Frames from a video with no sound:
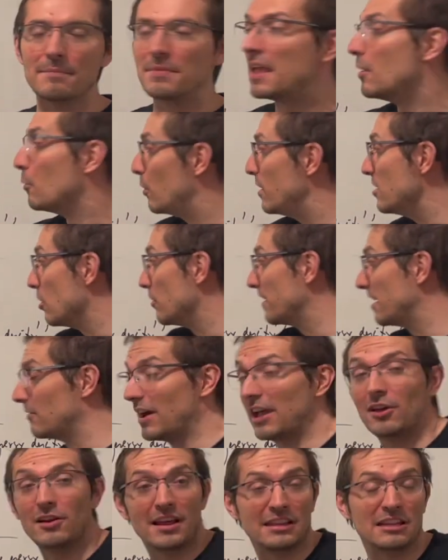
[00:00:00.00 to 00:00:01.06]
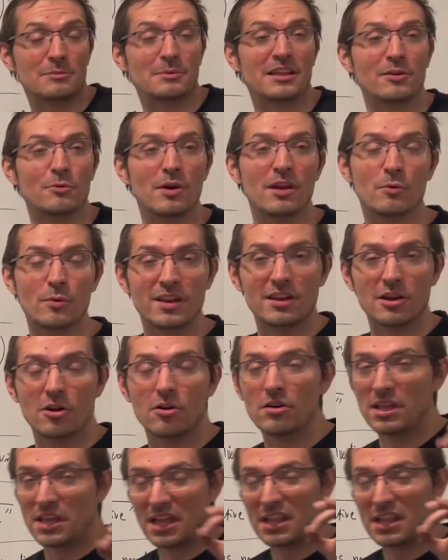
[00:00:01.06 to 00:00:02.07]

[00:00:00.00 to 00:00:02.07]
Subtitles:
We know they're violated, by the way. We know